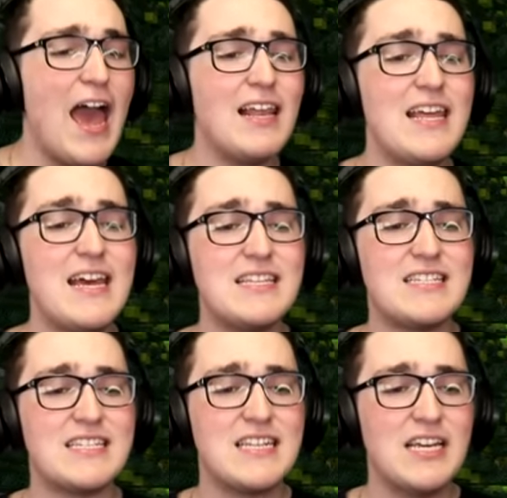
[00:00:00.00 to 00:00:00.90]

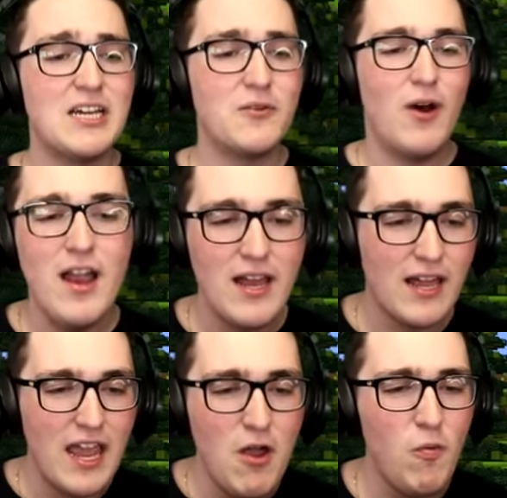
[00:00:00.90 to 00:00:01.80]
Alice. What?
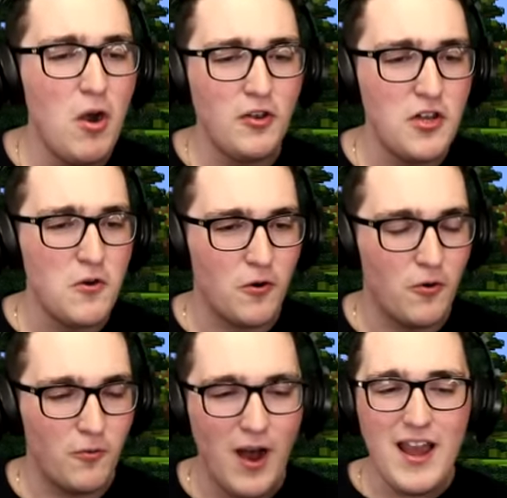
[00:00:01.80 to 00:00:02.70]
It will do.
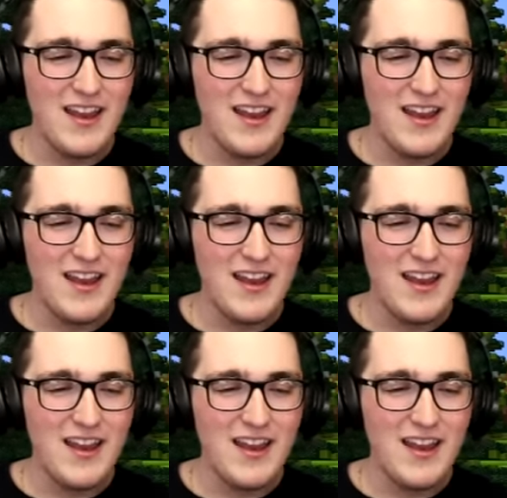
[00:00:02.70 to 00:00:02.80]
What?